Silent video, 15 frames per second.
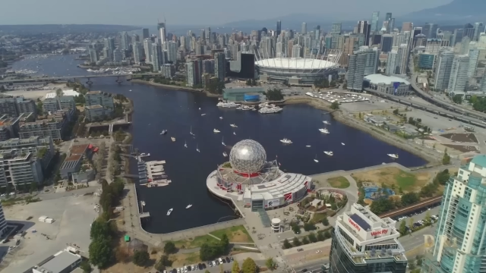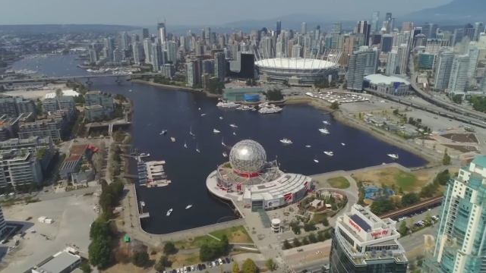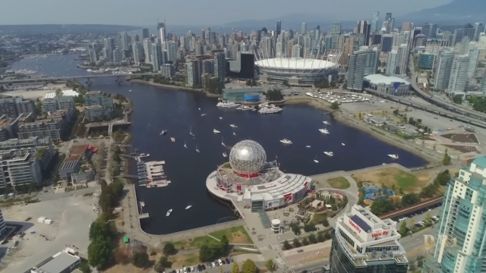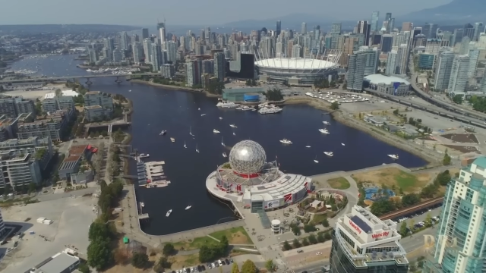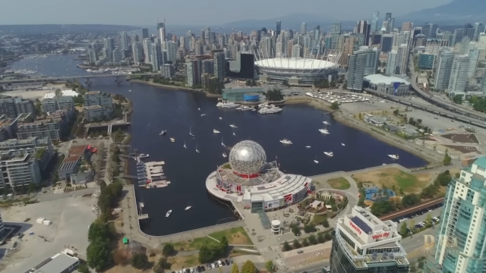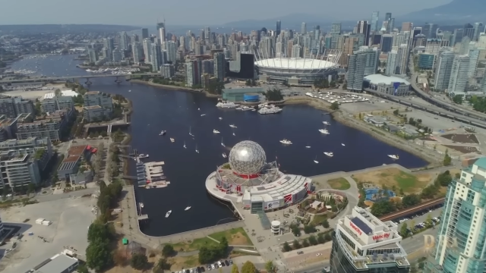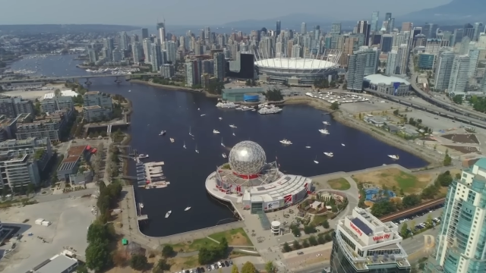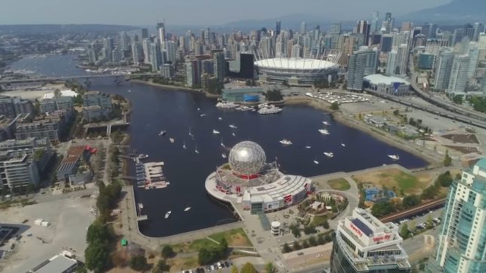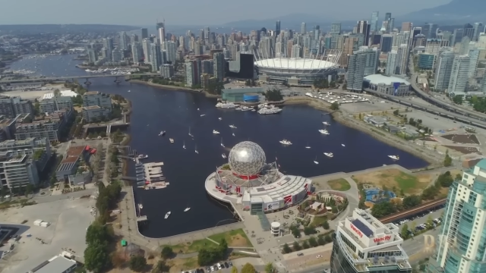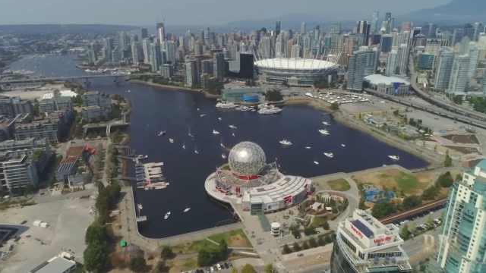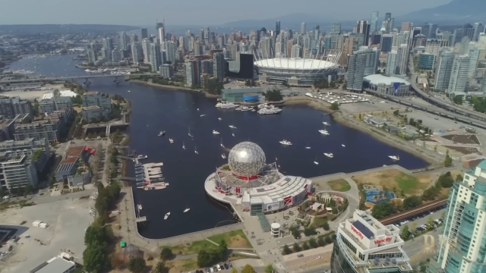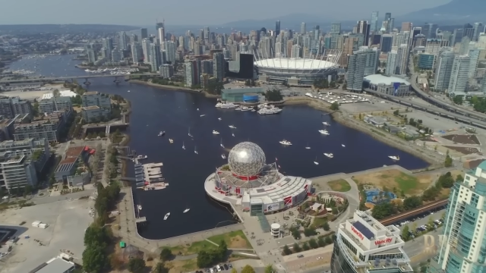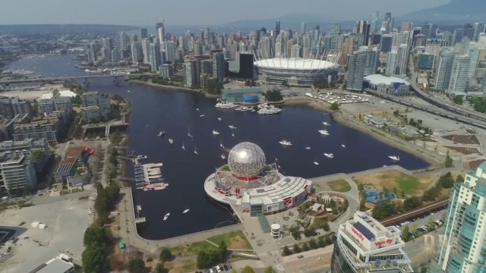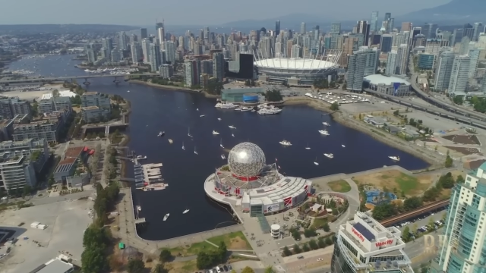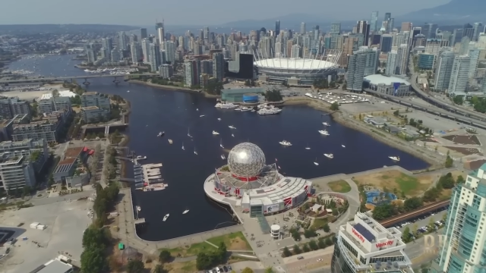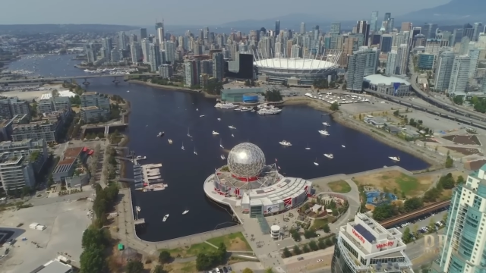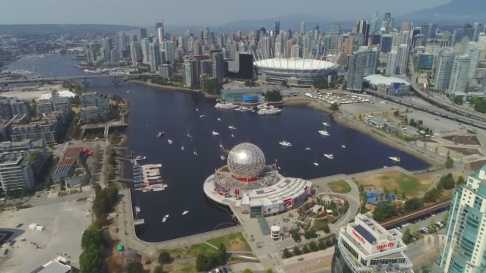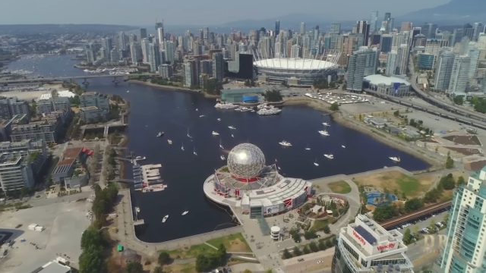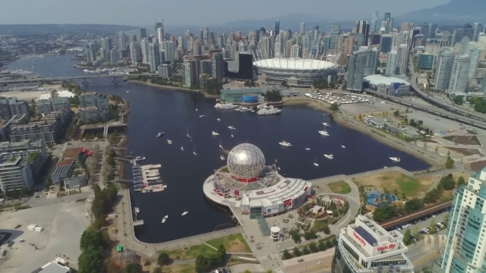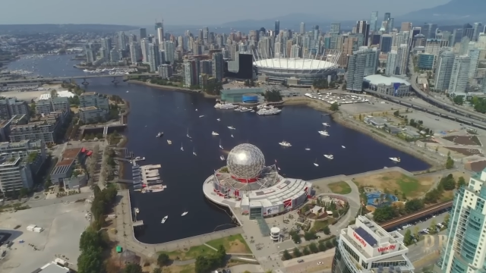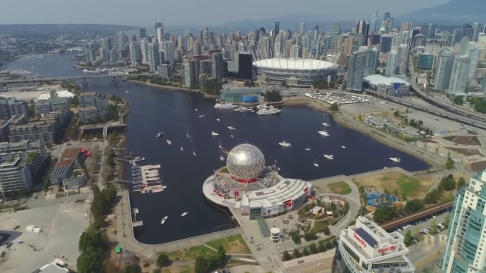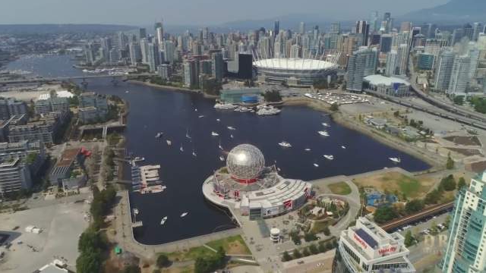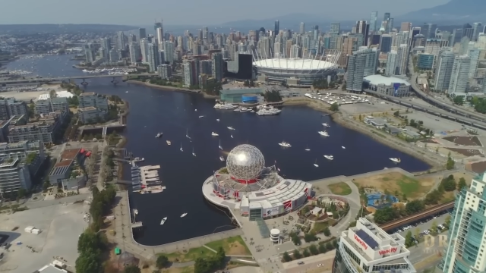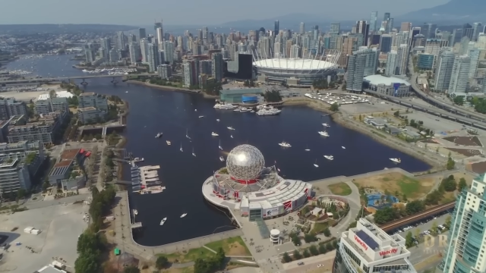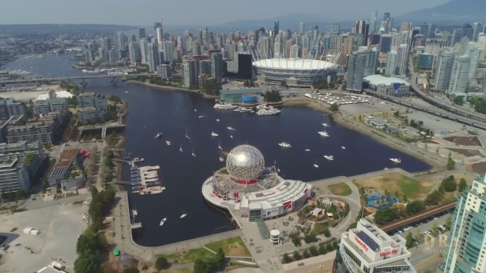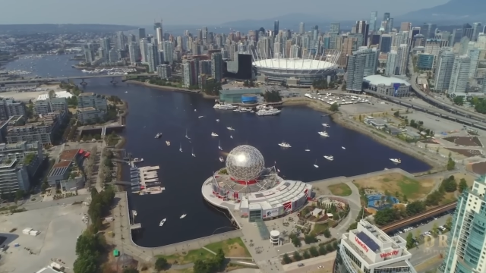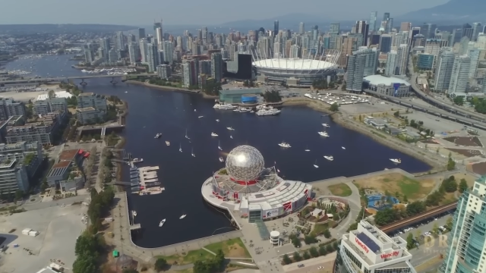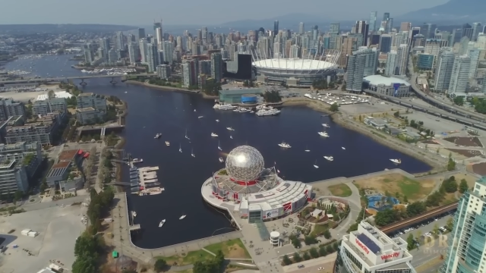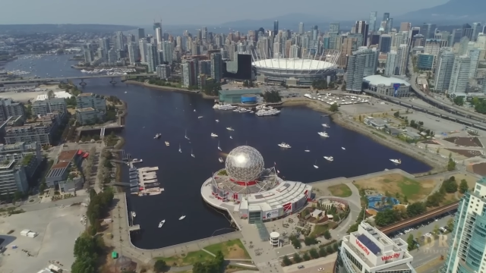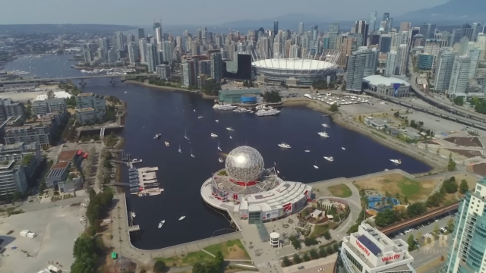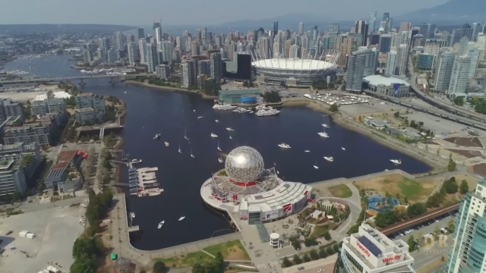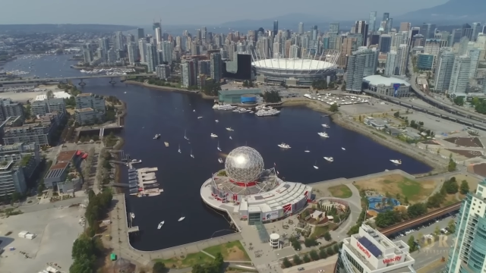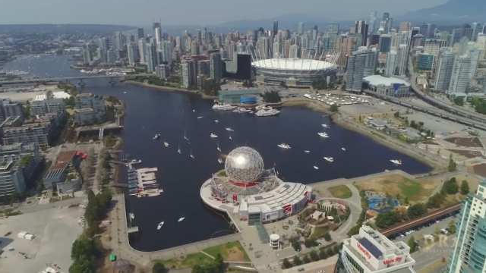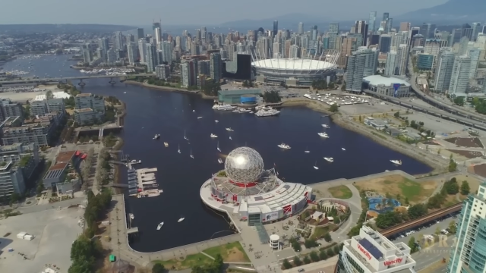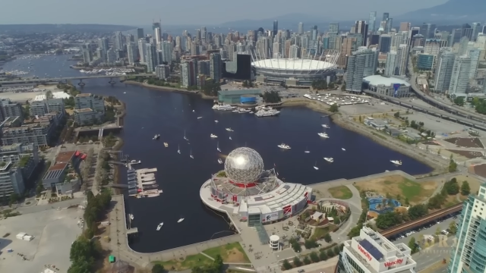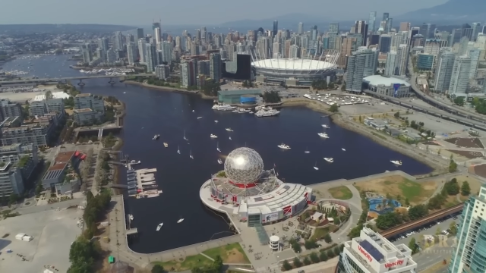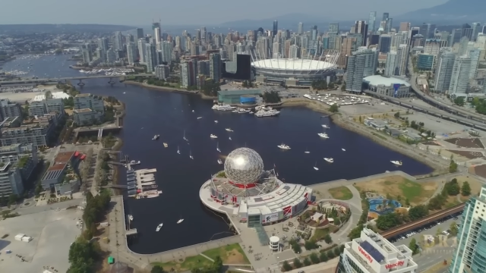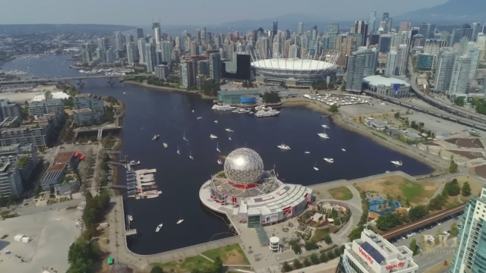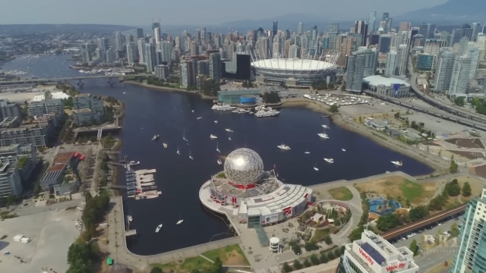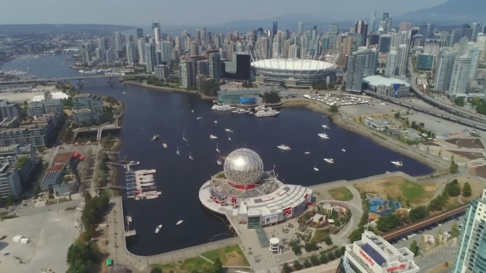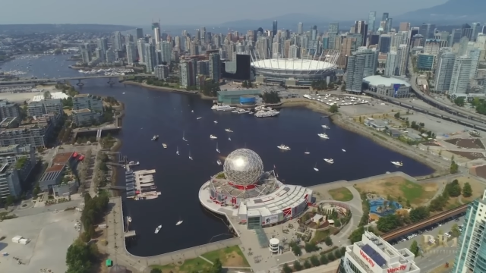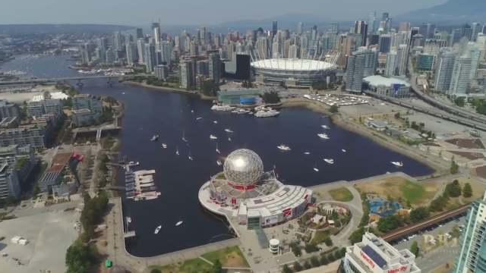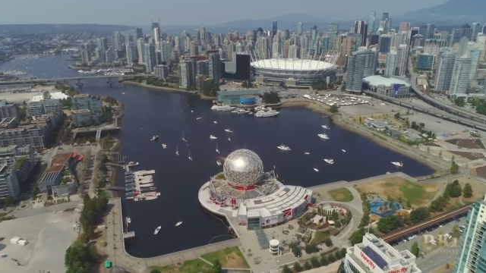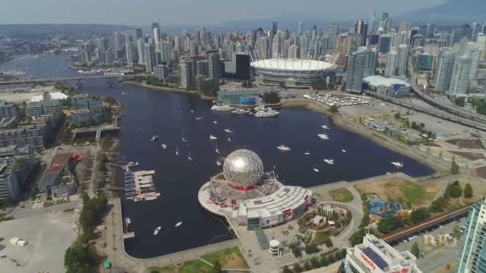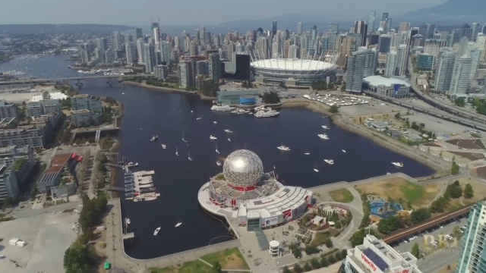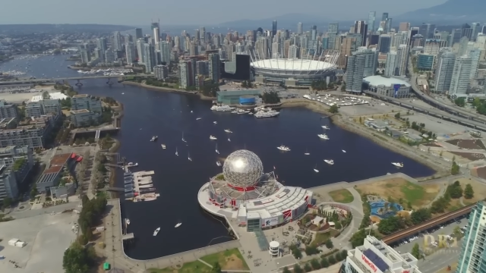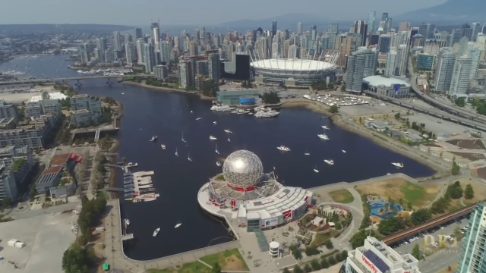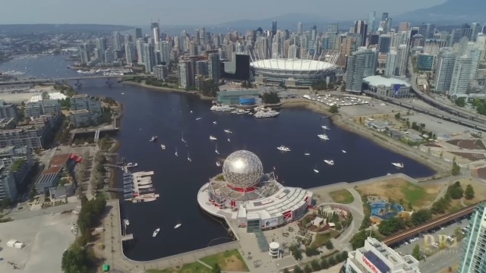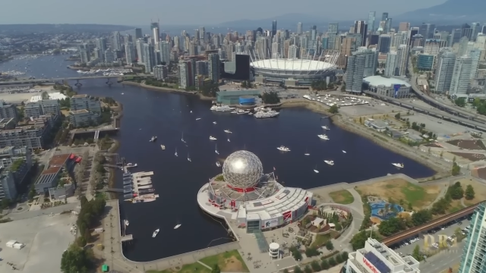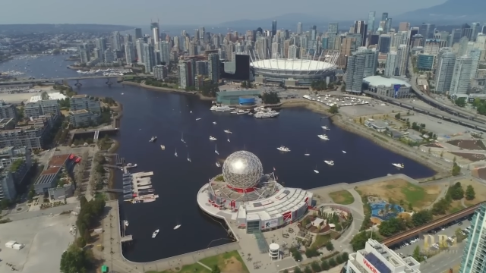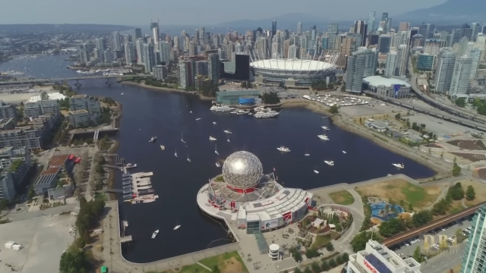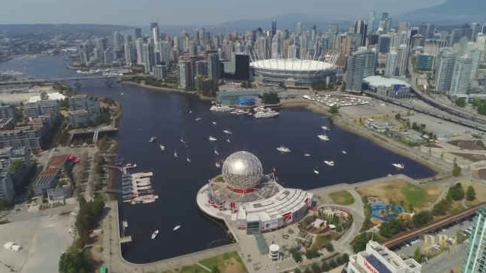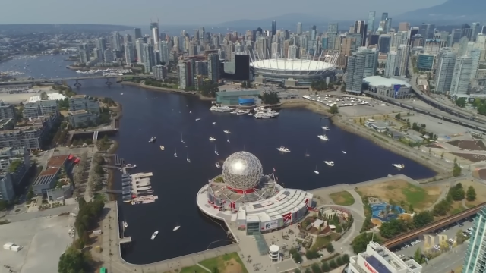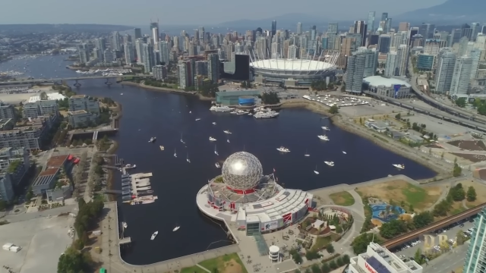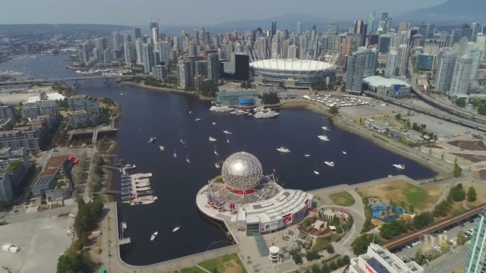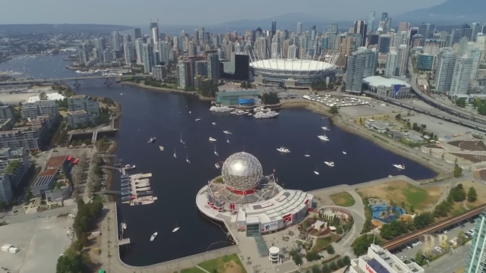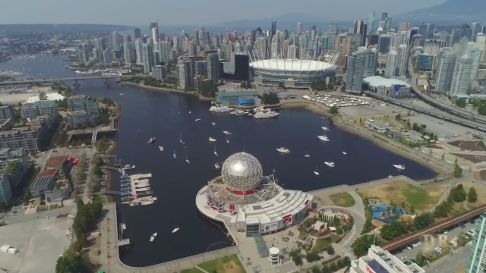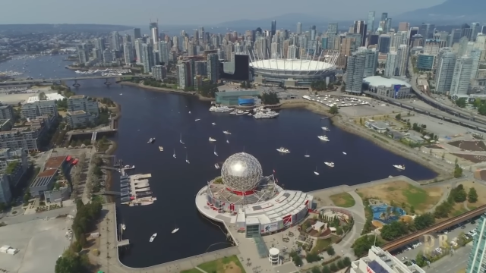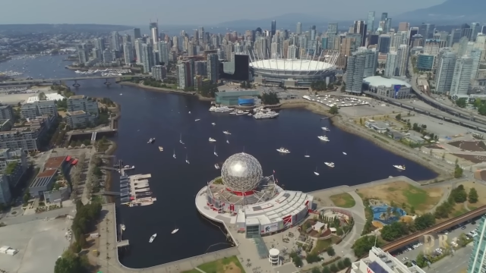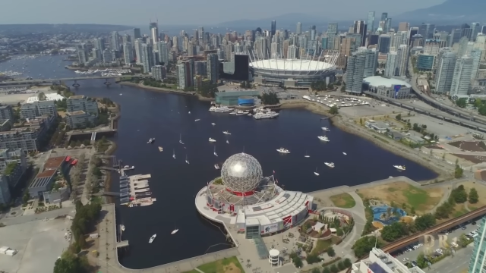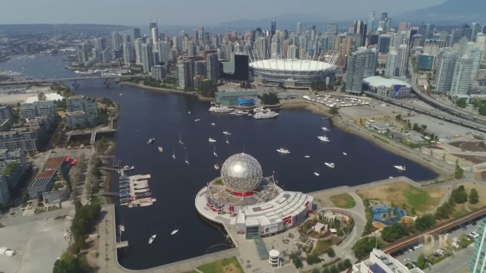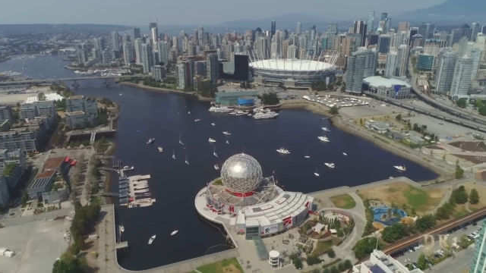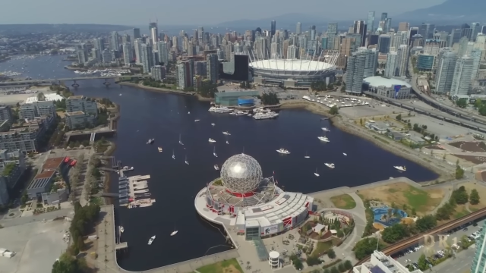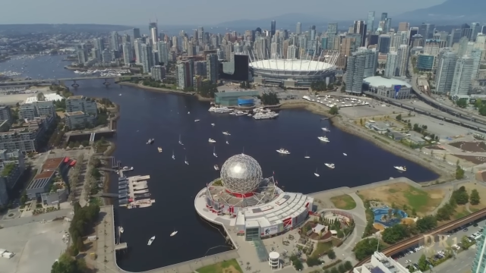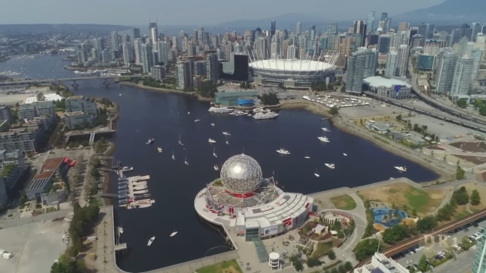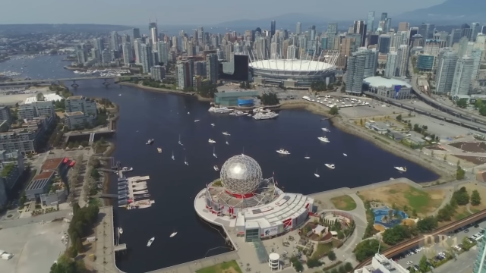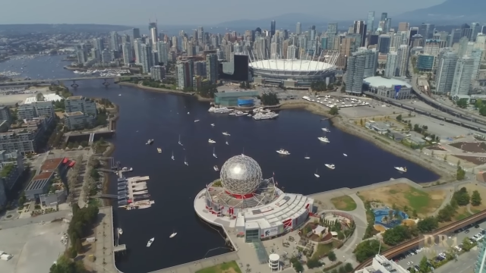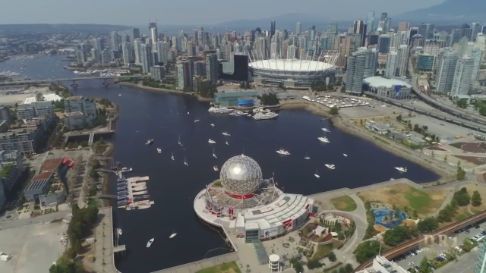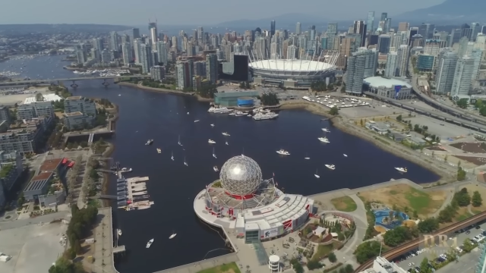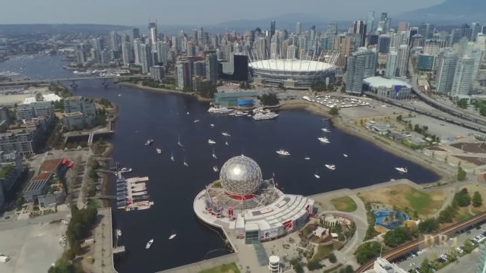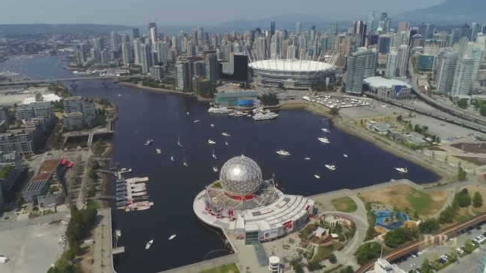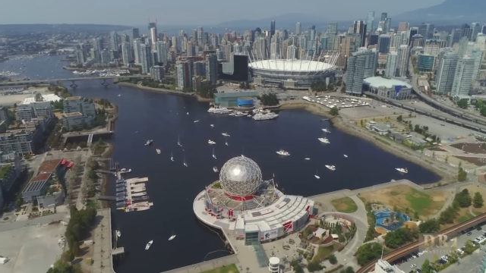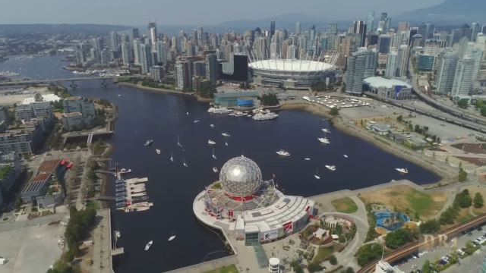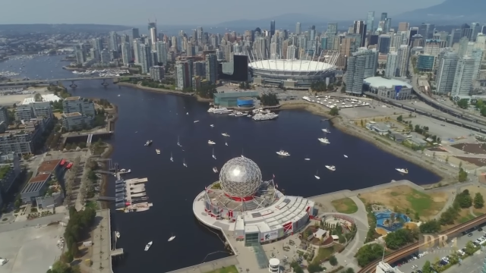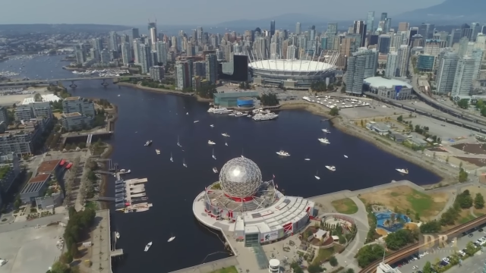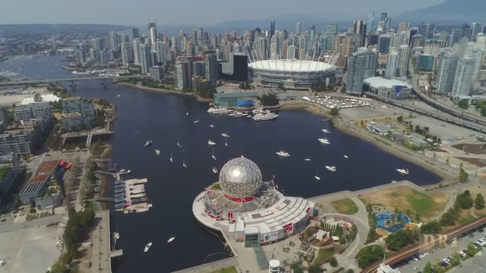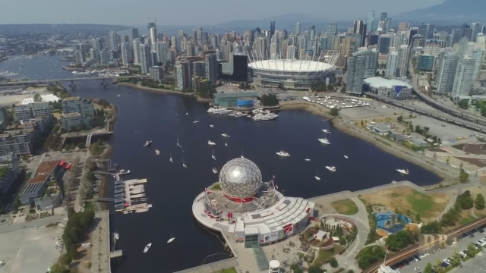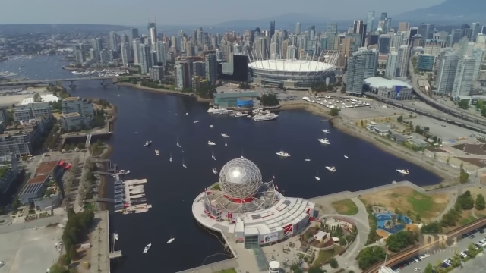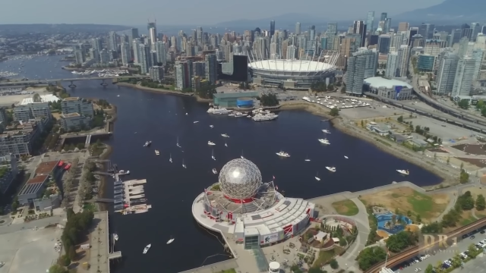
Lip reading: [unreadable: no face in view]